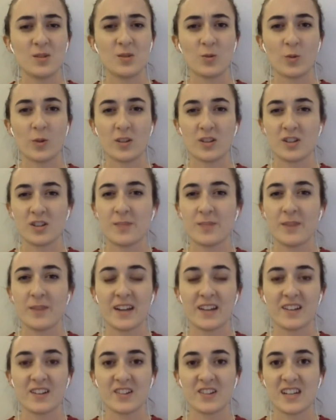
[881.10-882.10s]
question my
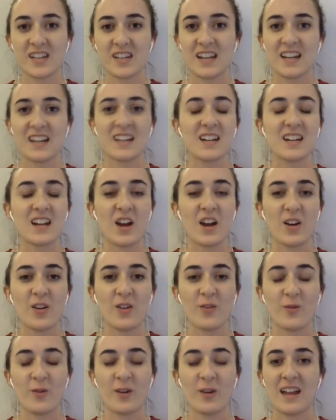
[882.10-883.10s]
understanding
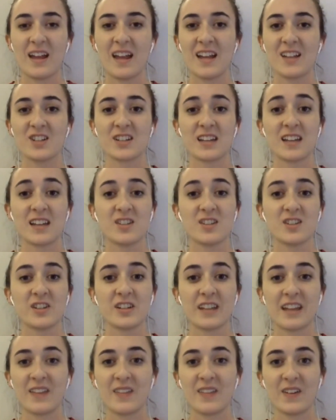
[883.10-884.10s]
of what
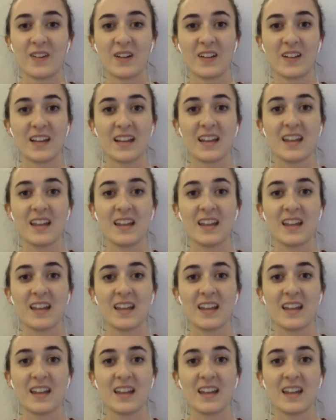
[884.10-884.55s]
education can look like.